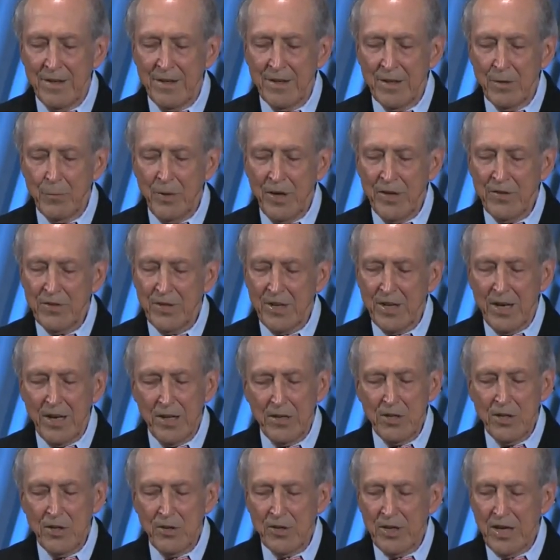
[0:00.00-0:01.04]
The basic
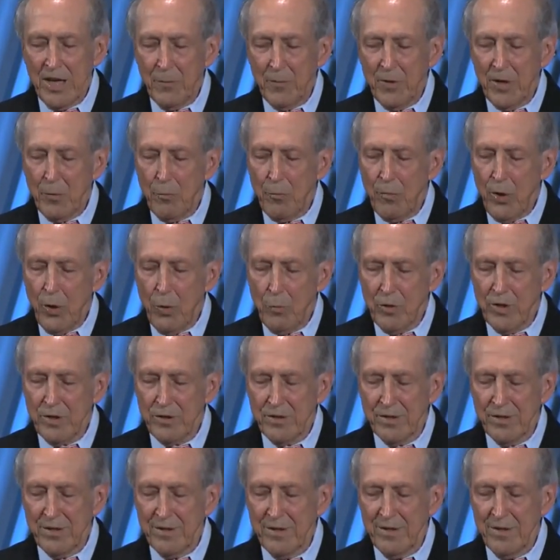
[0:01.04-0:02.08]
idea came in a
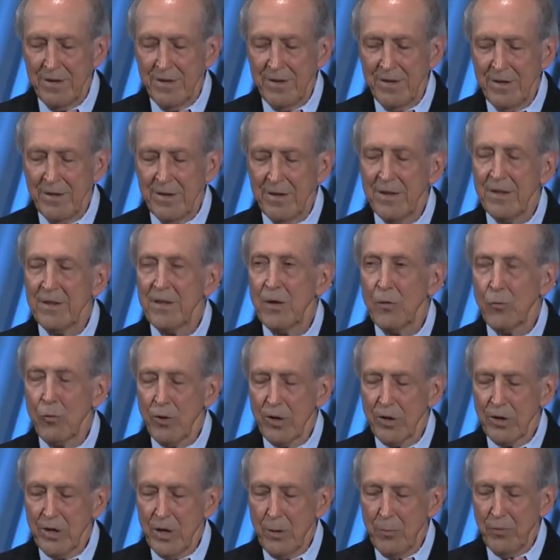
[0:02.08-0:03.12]
moment, and there were
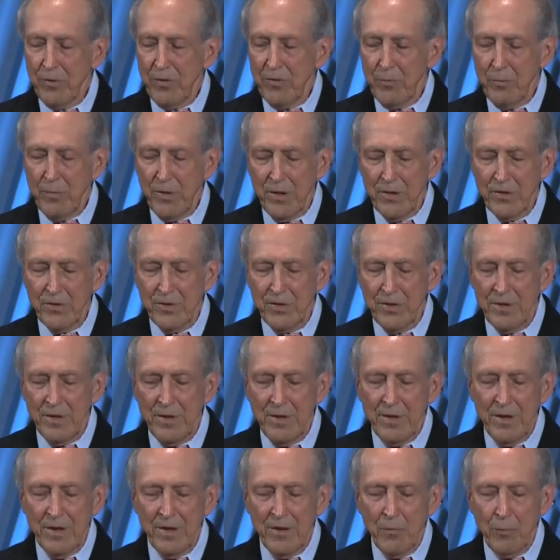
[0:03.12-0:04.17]
a couple of months
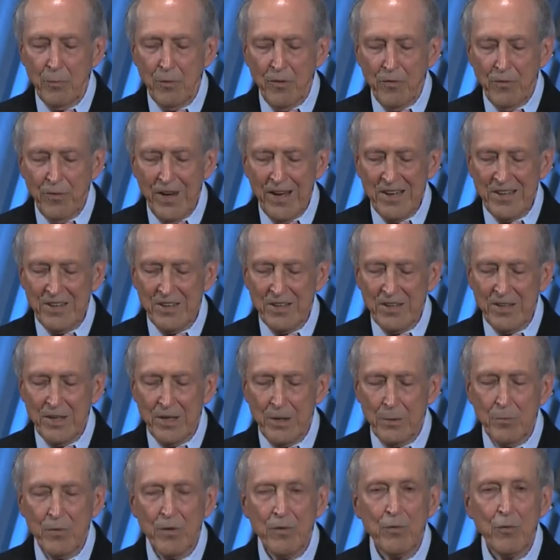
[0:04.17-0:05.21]
of perfecting
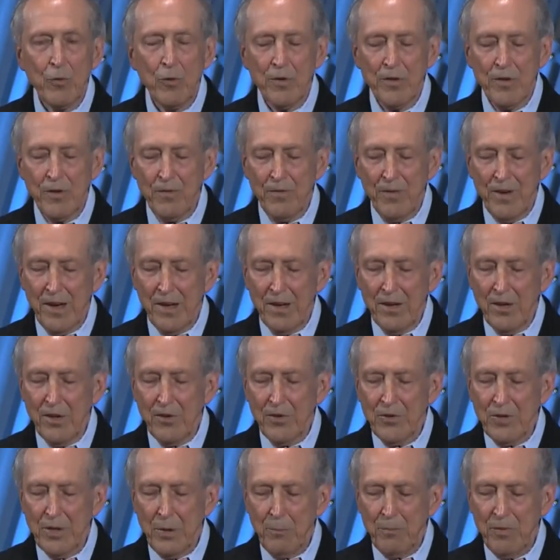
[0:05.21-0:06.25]
it before the final
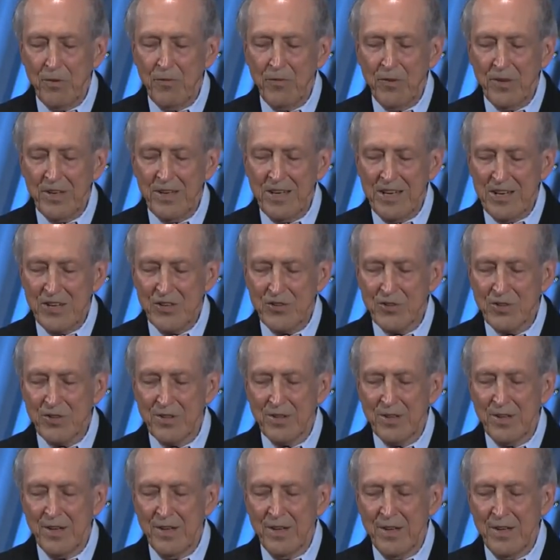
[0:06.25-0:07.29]

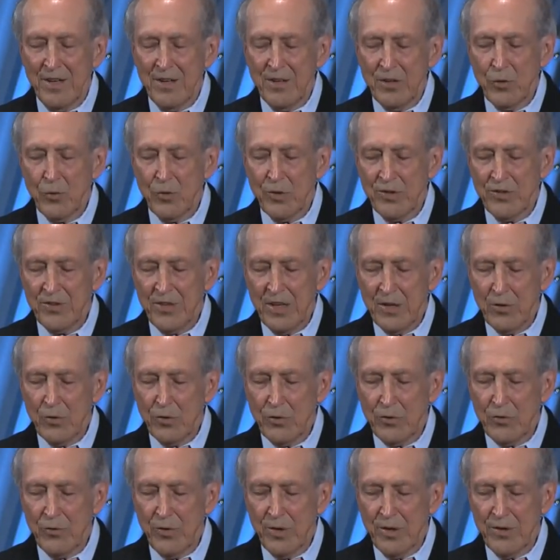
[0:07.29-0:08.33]
simplification to a single
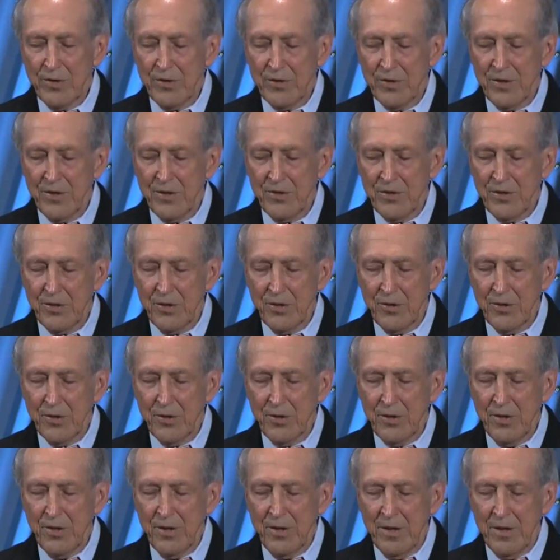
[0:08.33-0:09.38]
transistor
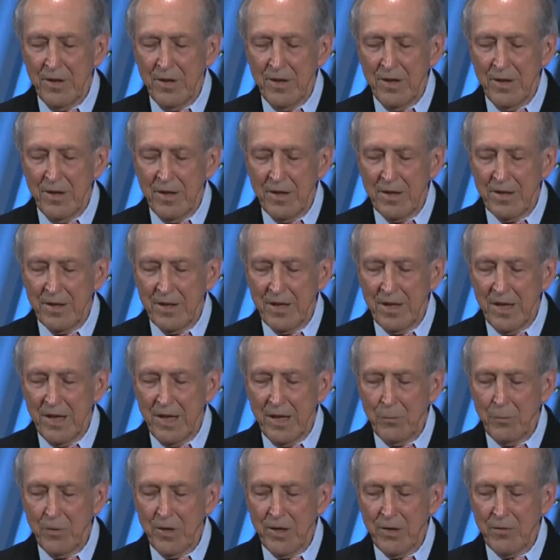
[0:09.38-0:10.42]

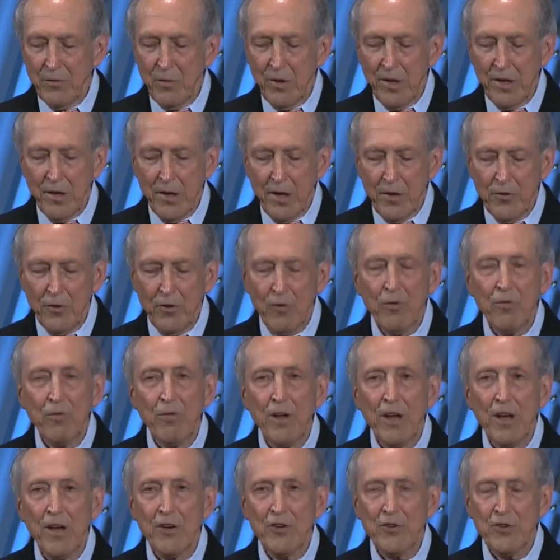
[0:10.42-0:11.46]
came in another
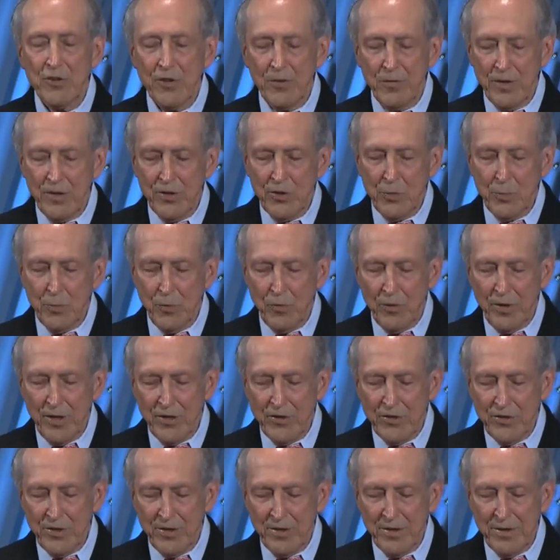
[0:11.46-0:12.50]
flash of
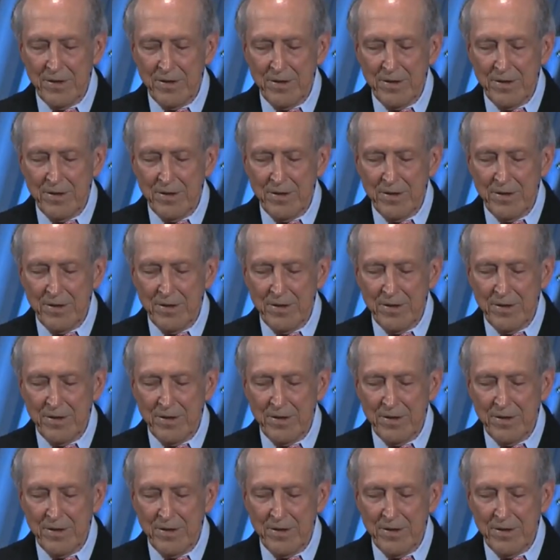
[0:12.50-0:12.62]
inspiration.